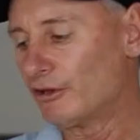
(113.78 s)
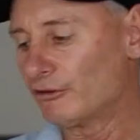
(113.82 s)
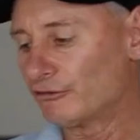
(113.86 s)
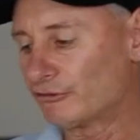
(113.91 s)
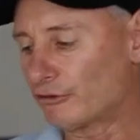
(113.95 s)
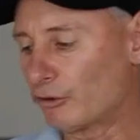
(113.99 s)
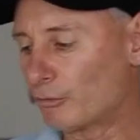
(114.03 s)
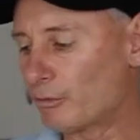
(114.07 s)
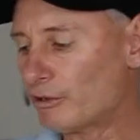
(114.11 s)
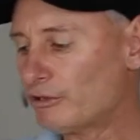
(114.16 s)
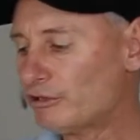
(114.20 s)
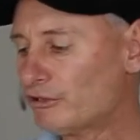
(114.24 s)

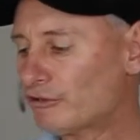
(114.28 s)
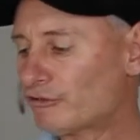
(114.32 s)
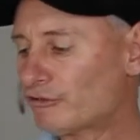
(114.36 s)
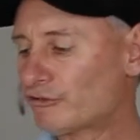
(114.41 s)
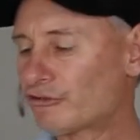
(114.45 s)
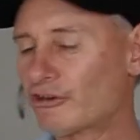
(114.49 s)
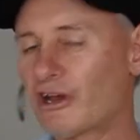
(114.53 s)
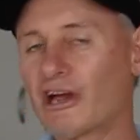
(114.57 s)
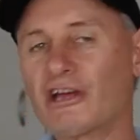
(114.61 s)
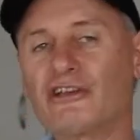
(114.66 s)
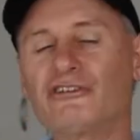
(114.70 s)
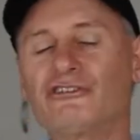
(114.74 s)
So when you're
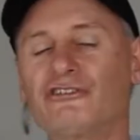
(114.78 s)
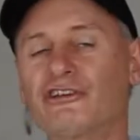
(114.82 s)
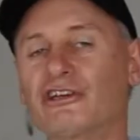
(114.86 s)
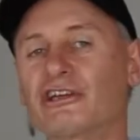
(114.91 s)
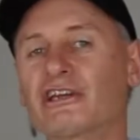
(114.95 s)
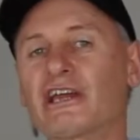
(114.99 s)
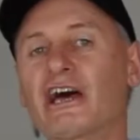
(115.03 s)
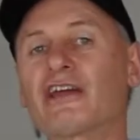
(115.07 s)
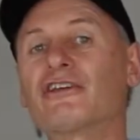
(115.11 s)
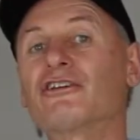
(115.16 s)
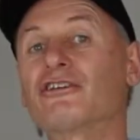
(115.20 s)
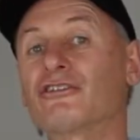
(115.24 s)
changing an
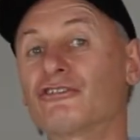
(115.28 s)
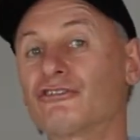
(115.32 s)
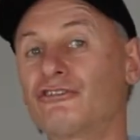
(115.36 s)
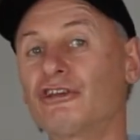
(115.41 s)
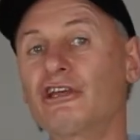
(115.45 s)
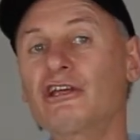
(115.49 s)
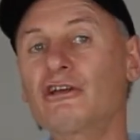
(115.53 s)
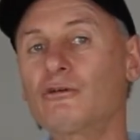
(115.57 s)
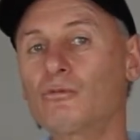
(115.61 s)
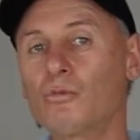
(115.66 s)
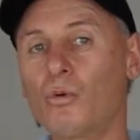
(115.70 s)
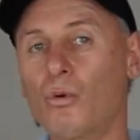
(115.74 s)
under
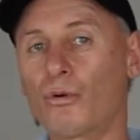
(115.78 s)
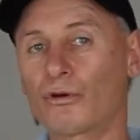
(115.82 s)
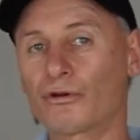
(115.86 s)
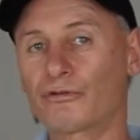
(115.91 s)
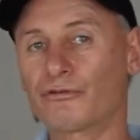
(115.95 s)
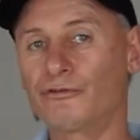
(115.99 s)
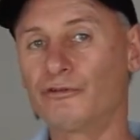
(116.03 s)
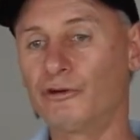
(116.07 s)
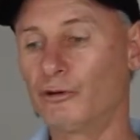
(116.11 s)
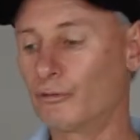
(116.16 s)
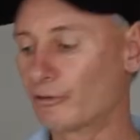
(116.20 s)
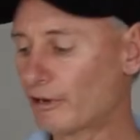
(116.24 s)
sink water
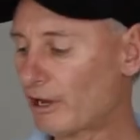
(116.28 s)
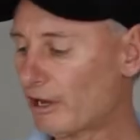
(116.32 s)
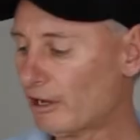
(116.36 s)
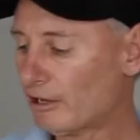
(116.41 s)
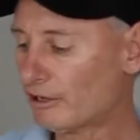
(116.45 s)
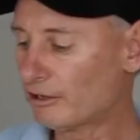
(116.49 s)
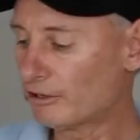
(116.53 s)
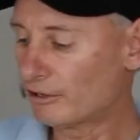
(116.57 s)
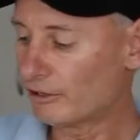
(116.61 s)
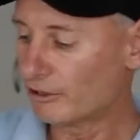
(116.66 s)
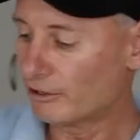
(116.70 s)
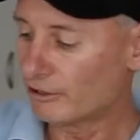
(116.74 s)
filter,
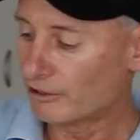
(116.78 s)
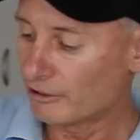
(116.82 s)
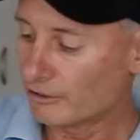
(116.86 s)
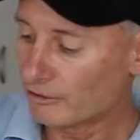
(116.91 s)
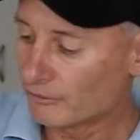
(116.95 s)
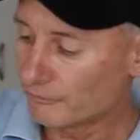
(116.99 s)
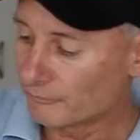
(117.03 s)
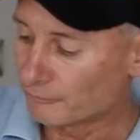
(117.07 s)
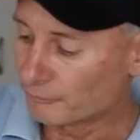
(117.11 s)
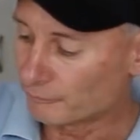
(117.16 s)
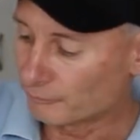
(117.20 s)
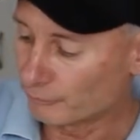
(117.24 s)

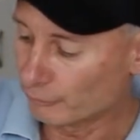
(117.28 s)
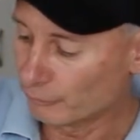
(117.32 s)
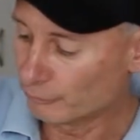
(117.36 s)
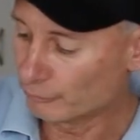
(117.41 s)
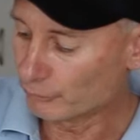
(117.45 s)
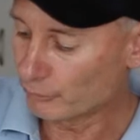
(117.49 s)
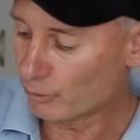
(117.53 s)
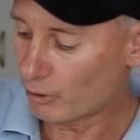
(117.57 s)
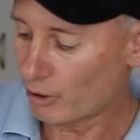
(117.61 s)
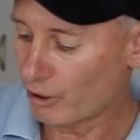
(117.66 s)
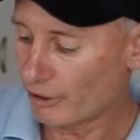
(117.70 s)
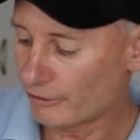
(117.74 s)

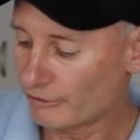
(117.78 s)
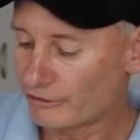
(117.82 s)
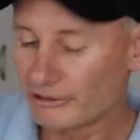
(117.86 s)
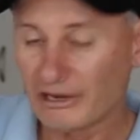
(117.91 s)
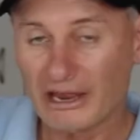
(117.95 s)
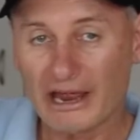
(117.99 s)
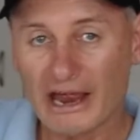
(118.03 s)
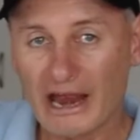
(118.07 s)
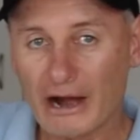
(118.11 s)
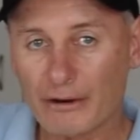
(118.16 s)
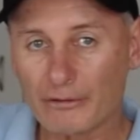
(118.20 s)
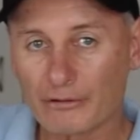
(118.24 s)
fluoride,
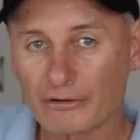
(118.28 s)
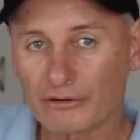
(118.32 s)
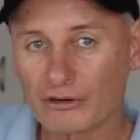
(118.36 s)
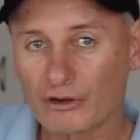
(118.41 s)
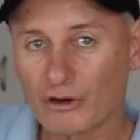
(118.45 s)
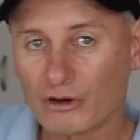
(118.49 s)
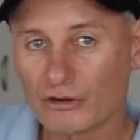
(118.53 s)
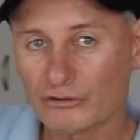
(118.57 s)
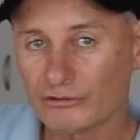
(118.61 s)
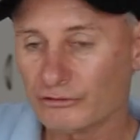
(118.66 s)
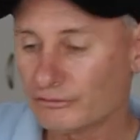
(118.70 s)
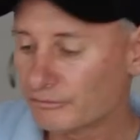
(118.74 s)

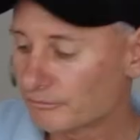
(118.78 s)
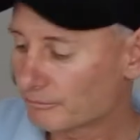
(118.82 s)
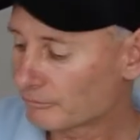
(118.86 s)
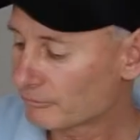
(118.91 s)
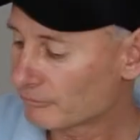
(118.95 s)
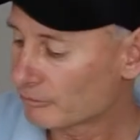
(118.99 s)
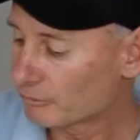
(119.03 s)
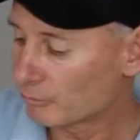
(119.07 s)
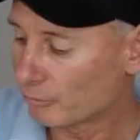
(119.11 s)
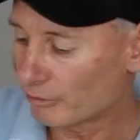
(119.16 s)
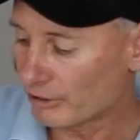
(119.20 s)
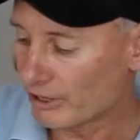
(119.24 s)
Aragon,
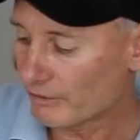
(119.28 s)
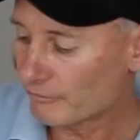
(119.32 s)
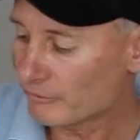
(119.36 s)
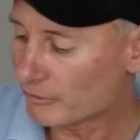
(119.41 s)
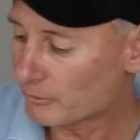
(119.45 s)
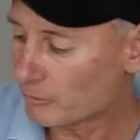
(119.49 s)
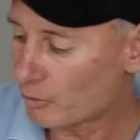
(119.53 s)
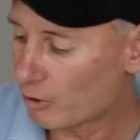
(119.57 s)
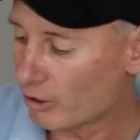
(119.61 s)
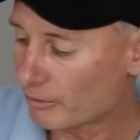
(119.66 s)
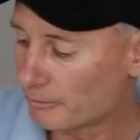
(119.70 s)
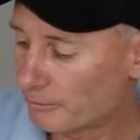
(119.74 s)
whatever it
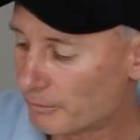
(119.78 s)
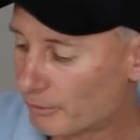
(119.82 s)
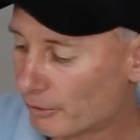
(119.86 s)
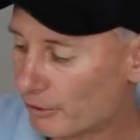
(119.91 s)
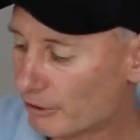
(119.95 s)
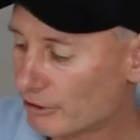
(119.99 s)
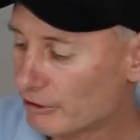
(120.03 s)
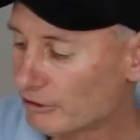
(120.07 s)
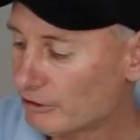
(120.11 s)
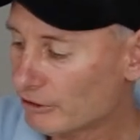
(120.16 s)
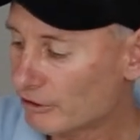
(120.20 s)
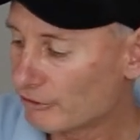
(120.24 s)
might
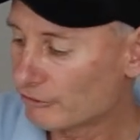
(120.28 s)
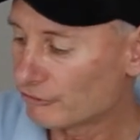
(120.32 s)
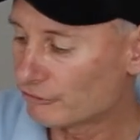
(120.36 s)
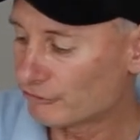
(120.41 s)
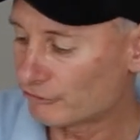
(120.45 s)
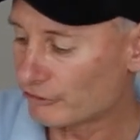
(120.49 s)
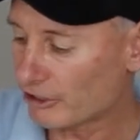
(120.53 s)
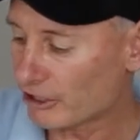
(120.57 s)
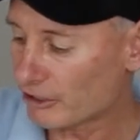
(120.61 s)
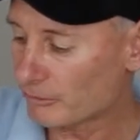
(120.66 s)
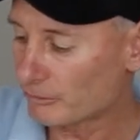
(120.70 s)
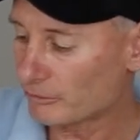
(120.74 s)
be,
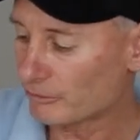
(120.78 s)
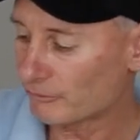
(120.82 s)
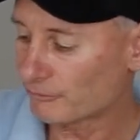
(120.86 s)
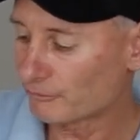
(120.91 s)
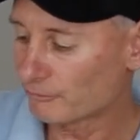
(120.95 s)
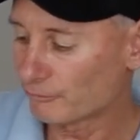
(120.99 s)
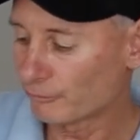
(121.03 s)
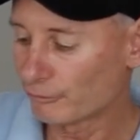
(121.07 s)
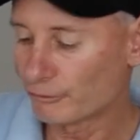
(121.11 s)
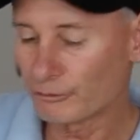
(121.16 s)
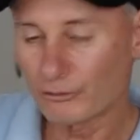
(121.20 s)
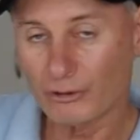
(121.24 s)
sediment,
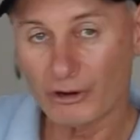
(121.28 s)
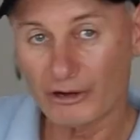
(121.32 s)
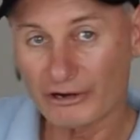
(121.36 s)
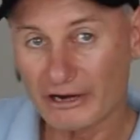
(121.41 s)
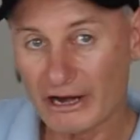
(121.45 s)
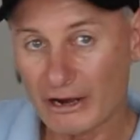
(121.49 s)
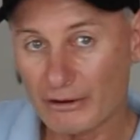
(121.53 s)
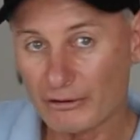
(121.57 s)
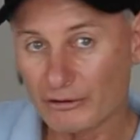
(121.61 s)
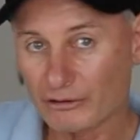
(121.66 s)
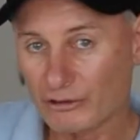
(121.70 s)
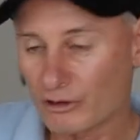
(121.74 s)
fluoride,
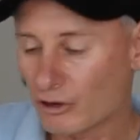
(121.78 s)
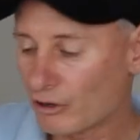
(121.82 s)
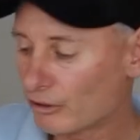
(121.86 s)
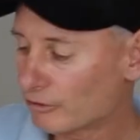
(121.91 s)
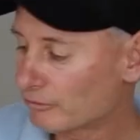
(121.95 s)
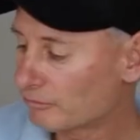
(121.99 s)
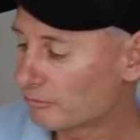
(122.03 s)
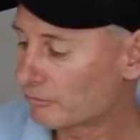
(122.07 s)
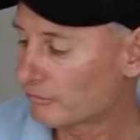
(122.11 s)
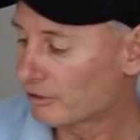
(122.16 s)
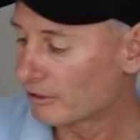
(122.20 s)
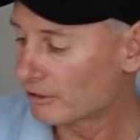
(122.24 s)

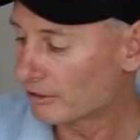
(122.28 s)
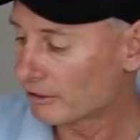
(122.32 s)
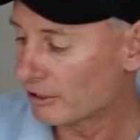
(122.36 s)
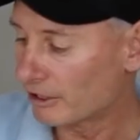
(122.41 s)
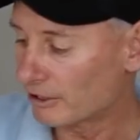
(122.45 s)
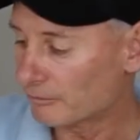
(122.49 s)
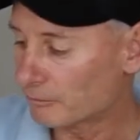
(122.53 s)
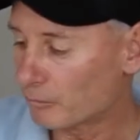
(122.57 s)
Aragon, it